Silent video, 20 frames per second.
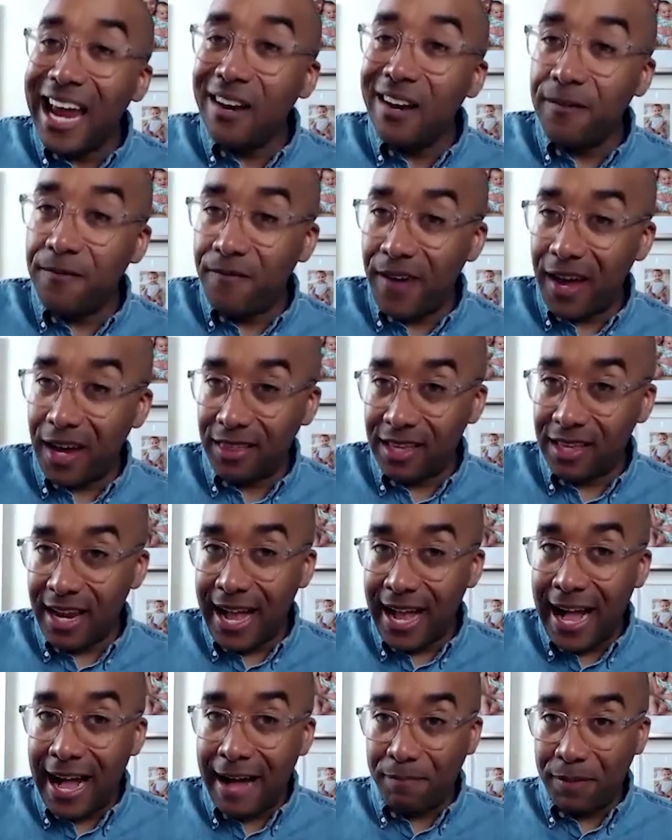effect that
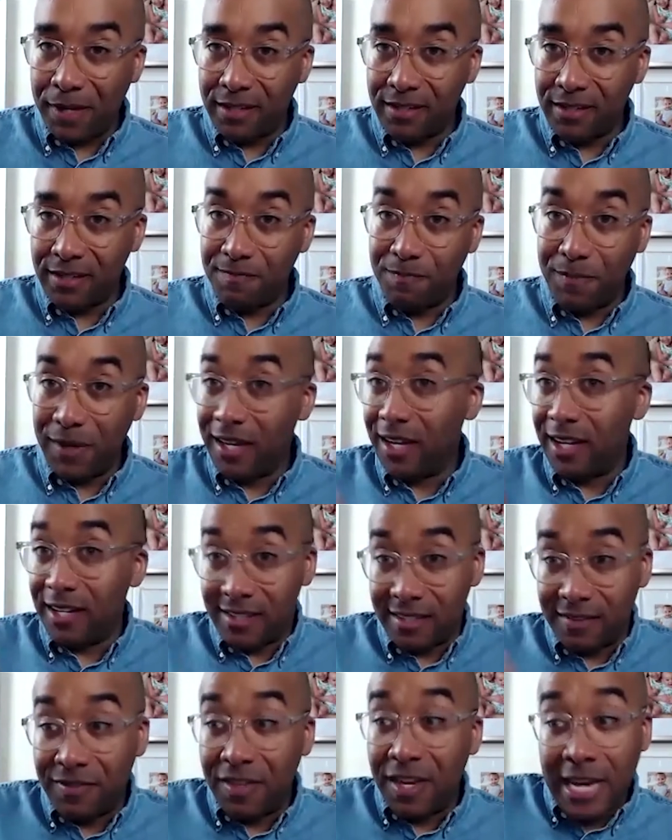happens because
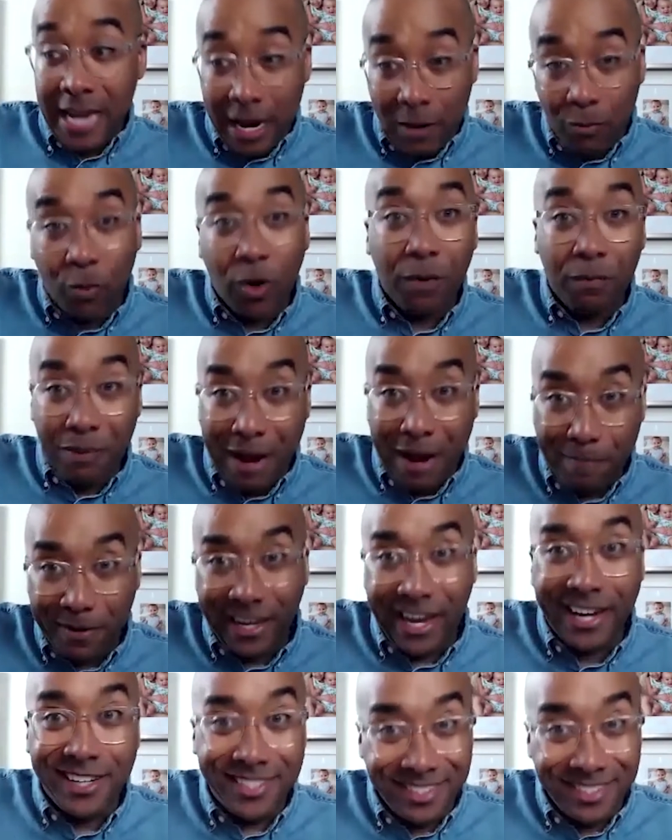of the network
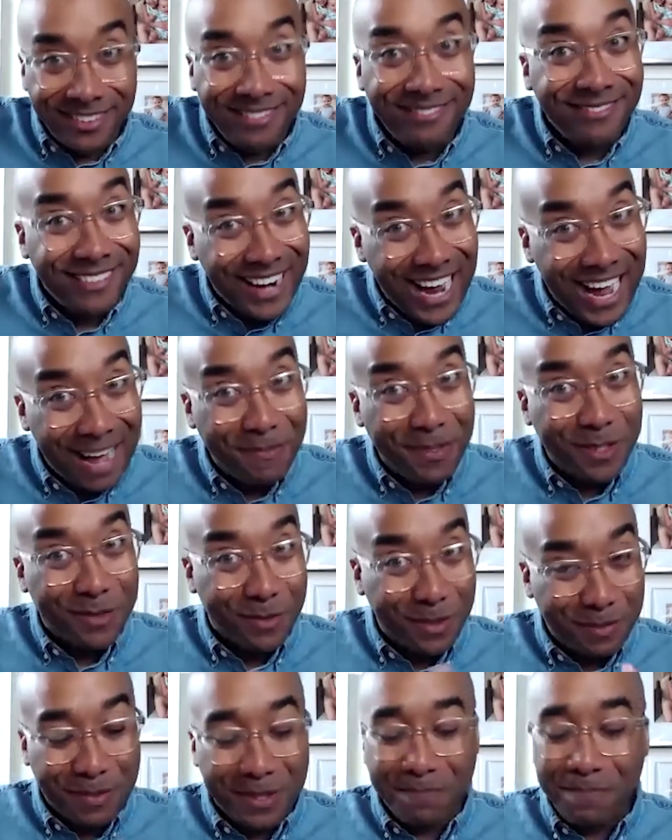propagation that happens
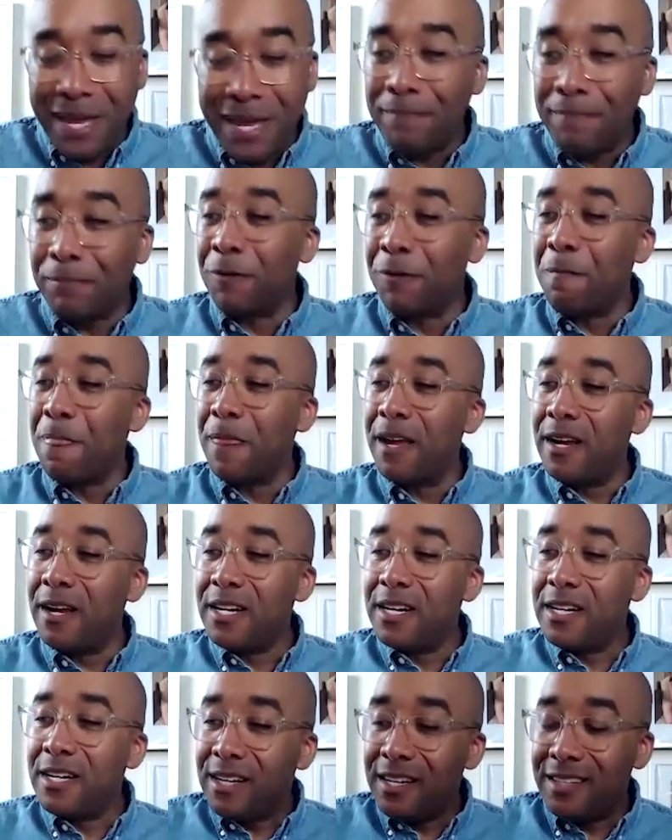between people.
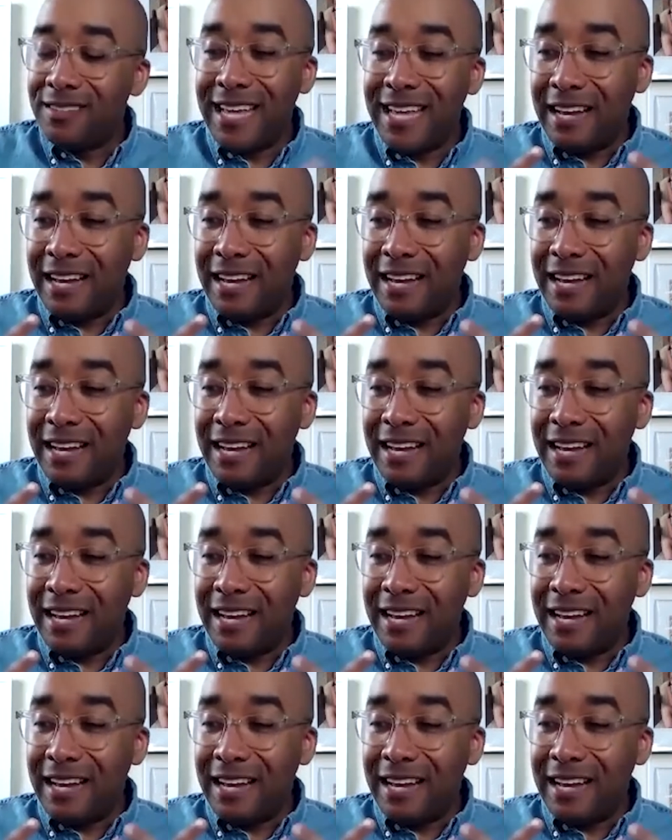is that